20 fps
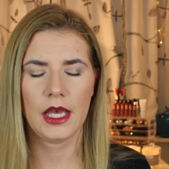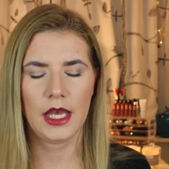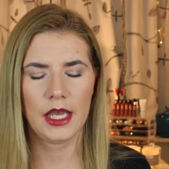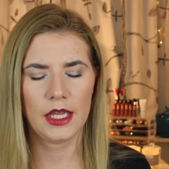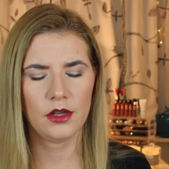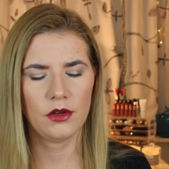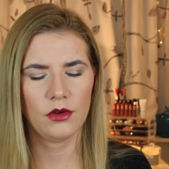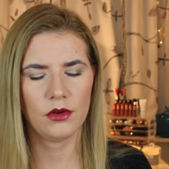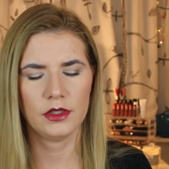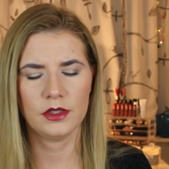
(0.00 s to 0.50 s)

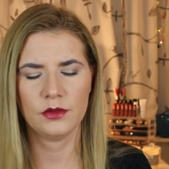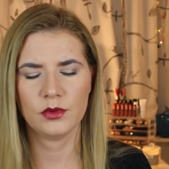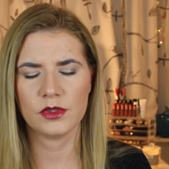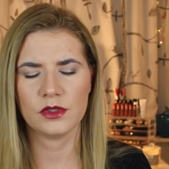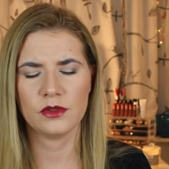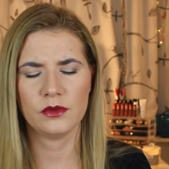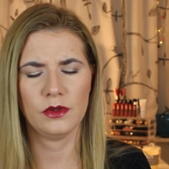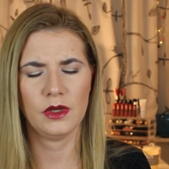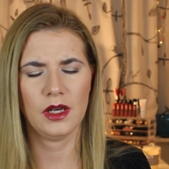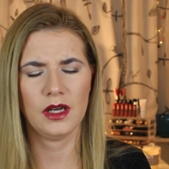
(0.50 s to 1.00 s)
I don't know, it
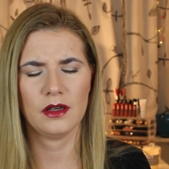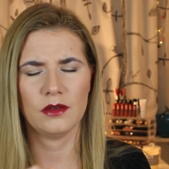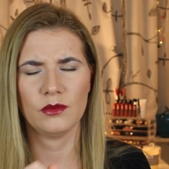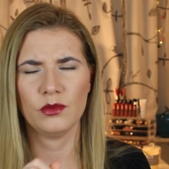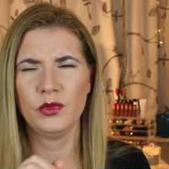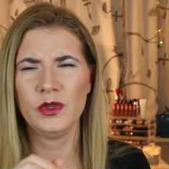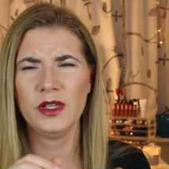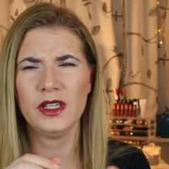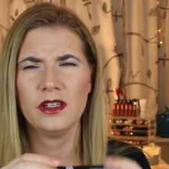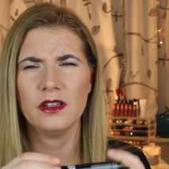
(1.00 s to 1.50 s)
was
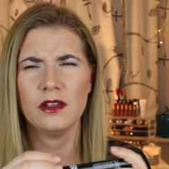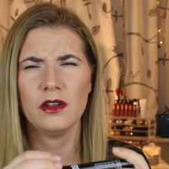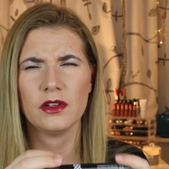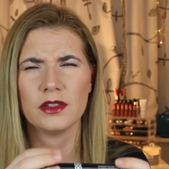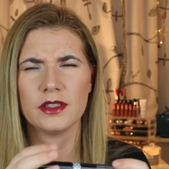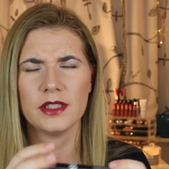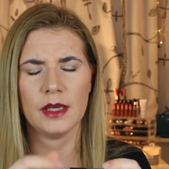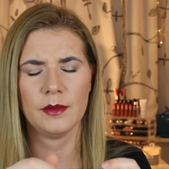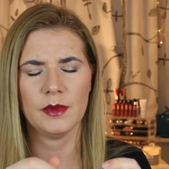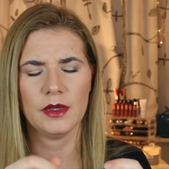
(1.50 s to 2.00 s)
really
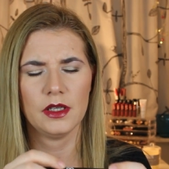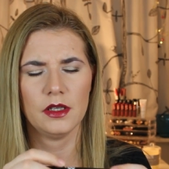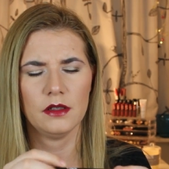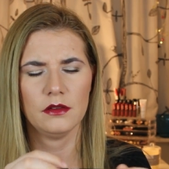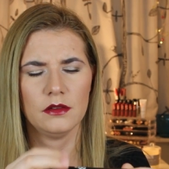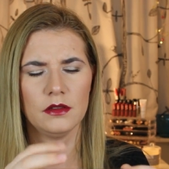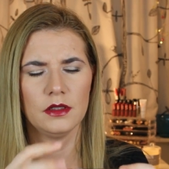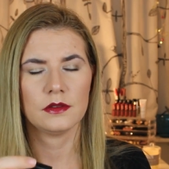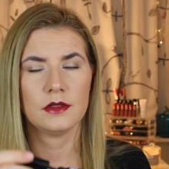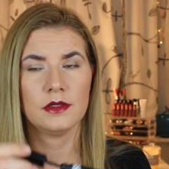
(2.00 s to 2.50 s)
long time
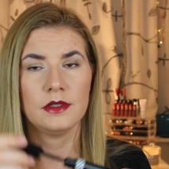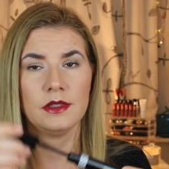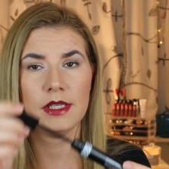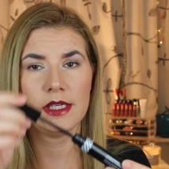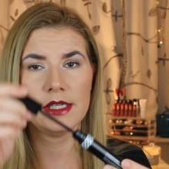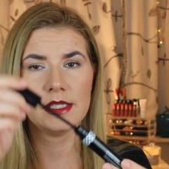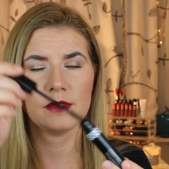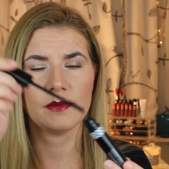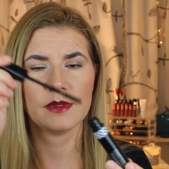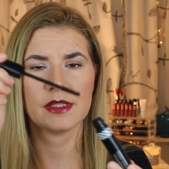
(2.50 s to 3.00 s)
ago.
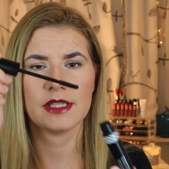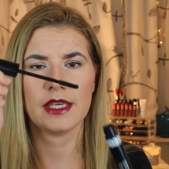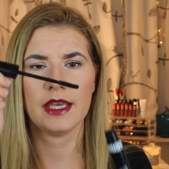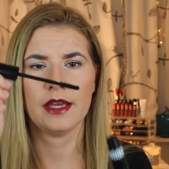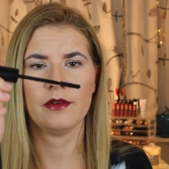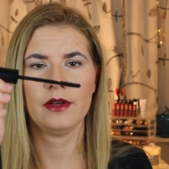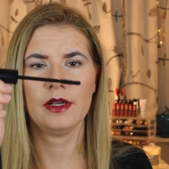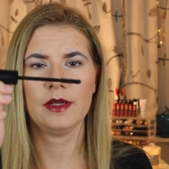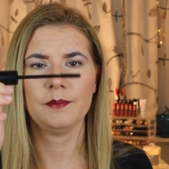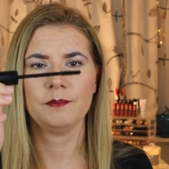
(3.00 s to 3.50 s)
This
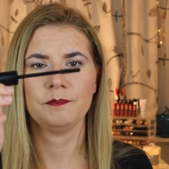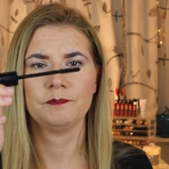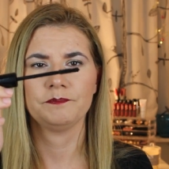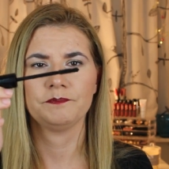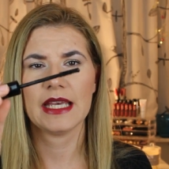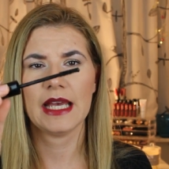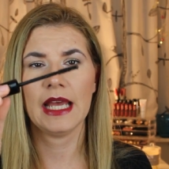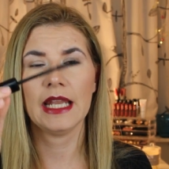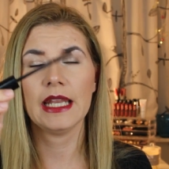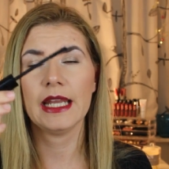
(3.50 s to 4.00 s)
mascara,
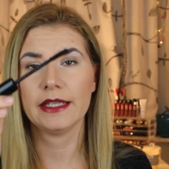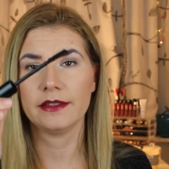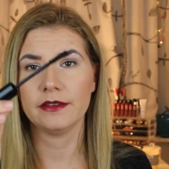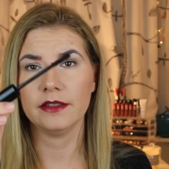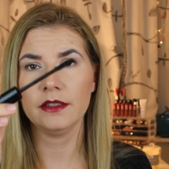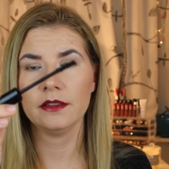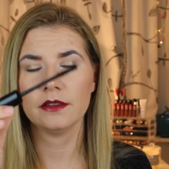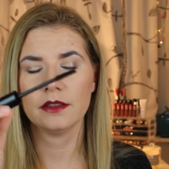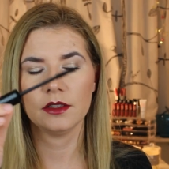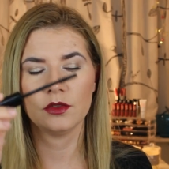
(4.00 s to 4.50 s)
I
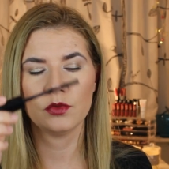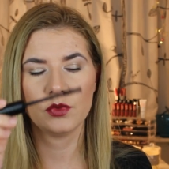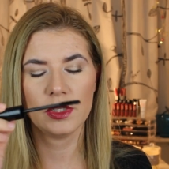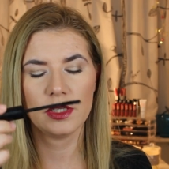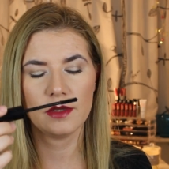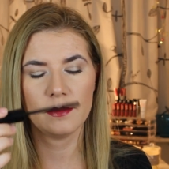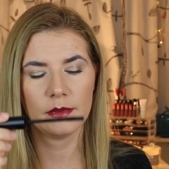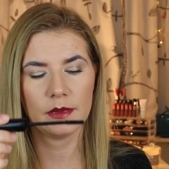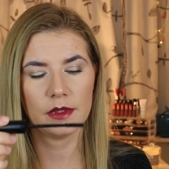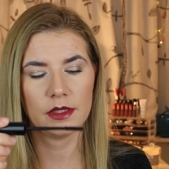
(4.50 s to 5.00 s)
liked it. It
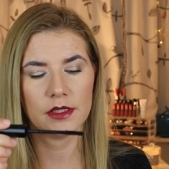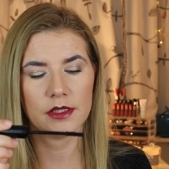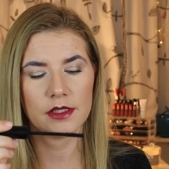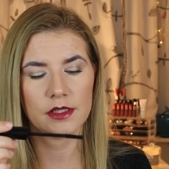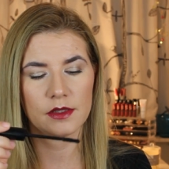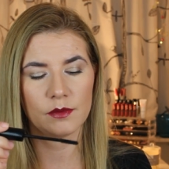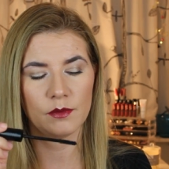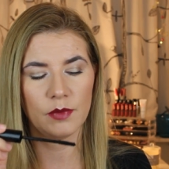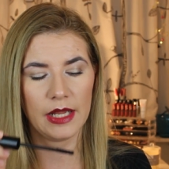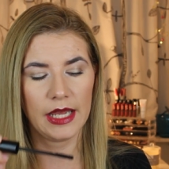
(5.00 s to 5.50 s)
really,
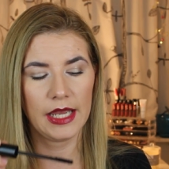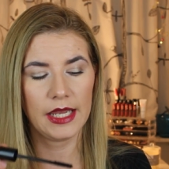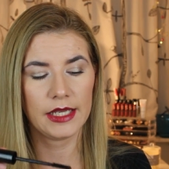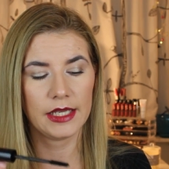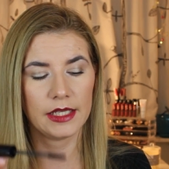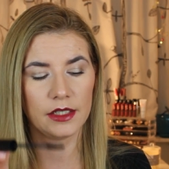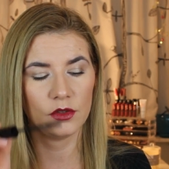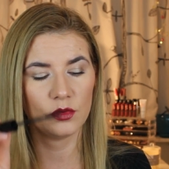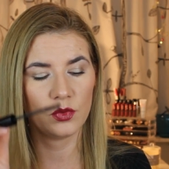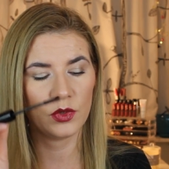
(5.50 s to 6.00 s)
it's
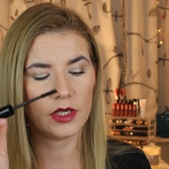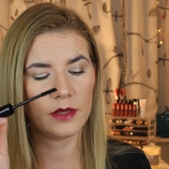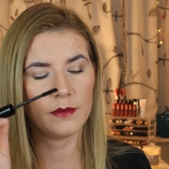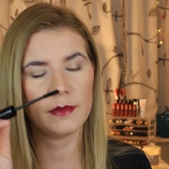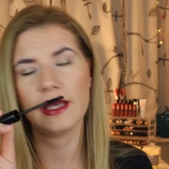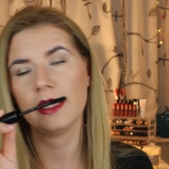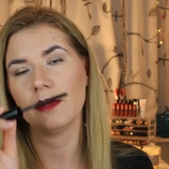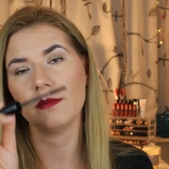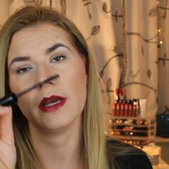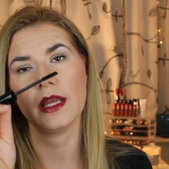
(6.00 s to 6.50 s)
black and it really
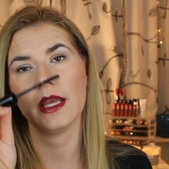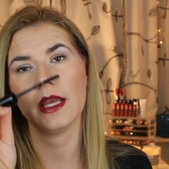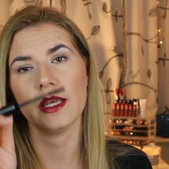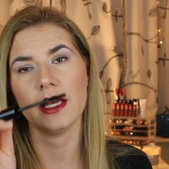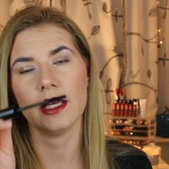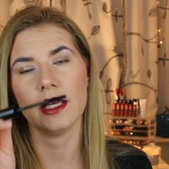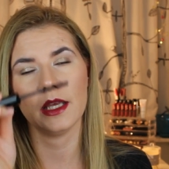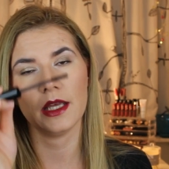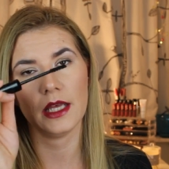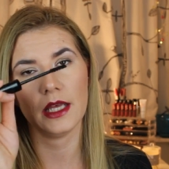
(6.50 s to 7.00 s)
made my
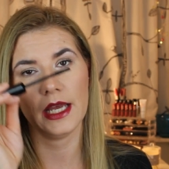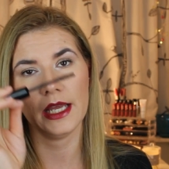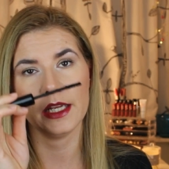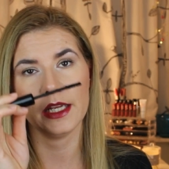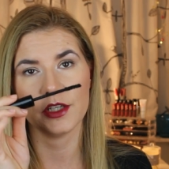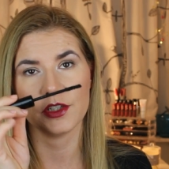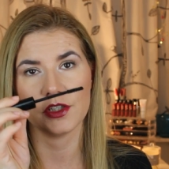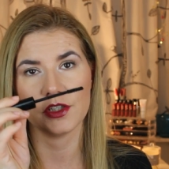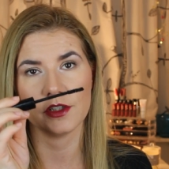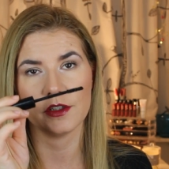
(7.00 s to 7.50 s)
uh,
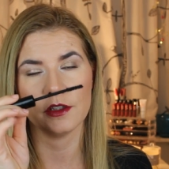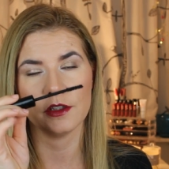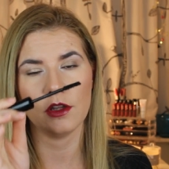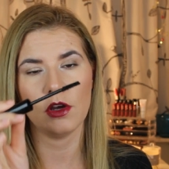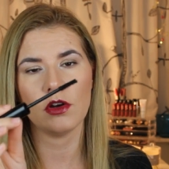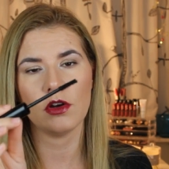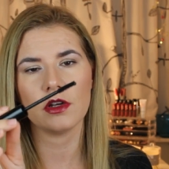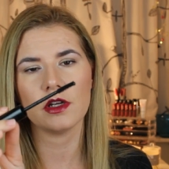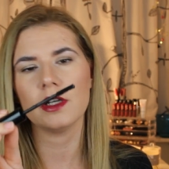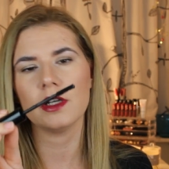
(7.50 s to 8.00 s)
eyelashes
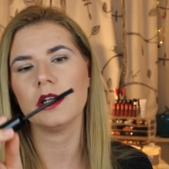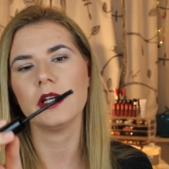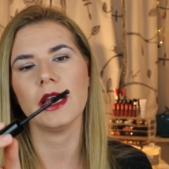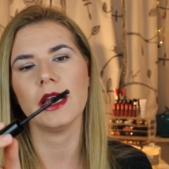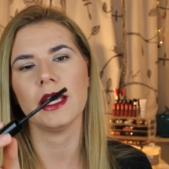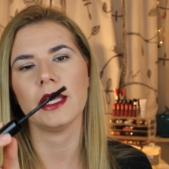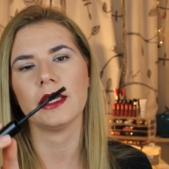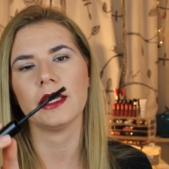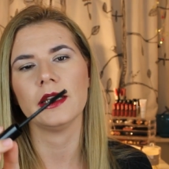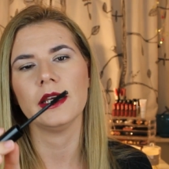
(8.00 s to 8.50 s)
longer
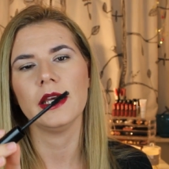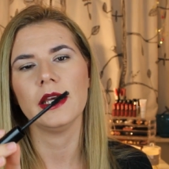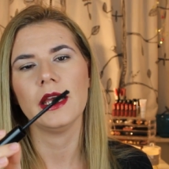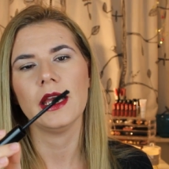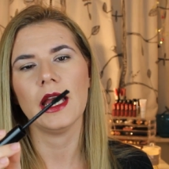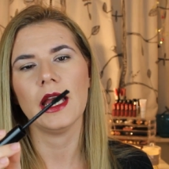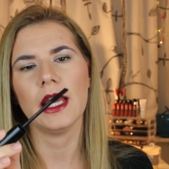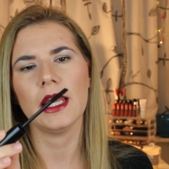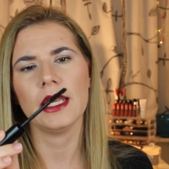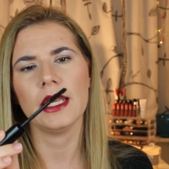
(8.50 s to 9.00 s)
and
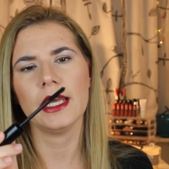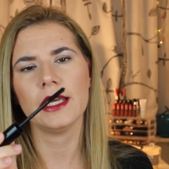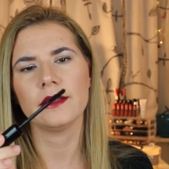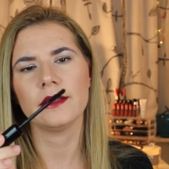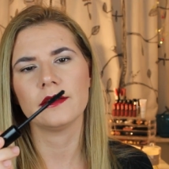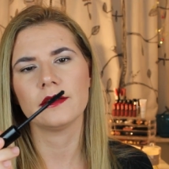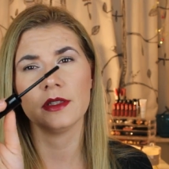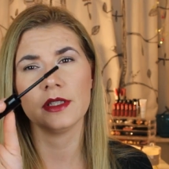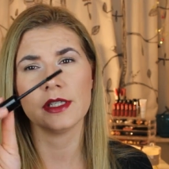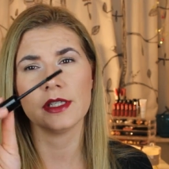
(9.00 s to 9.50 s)
I
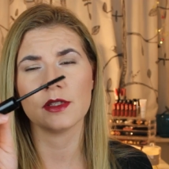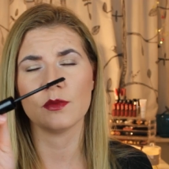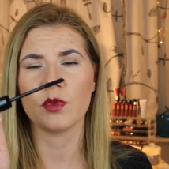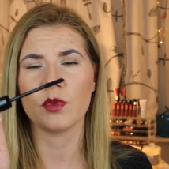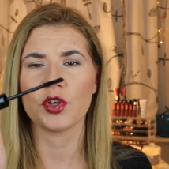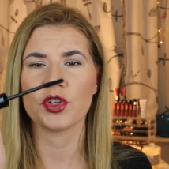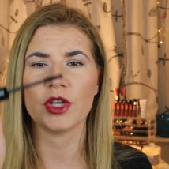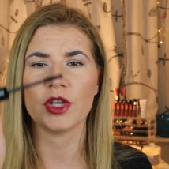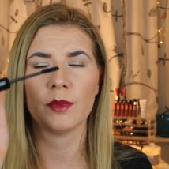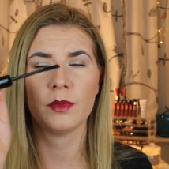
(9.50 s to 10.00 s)
like this
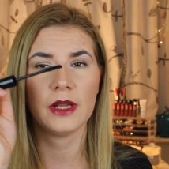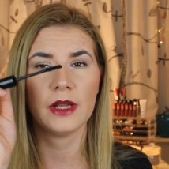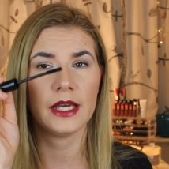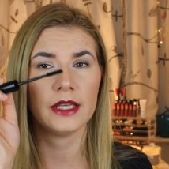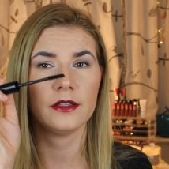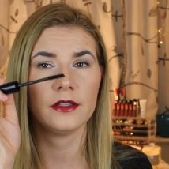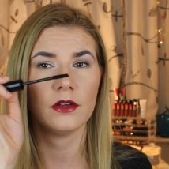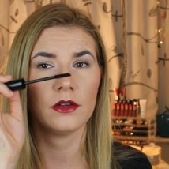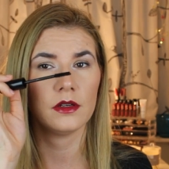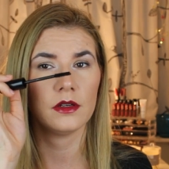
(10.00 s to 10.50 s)
brush
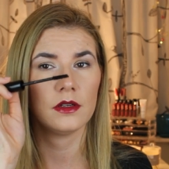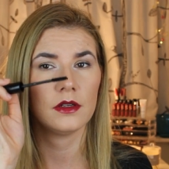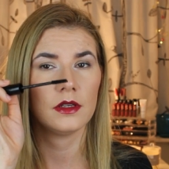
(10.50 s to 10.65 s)
applied